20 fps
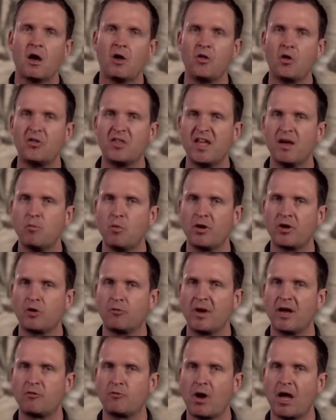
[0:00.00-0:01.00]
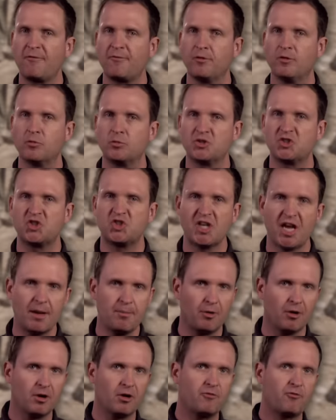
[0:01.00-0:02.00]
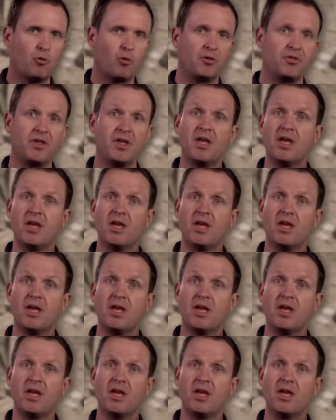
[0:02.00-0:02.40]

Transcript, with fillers: Although the M1 Garand rifle was chambered for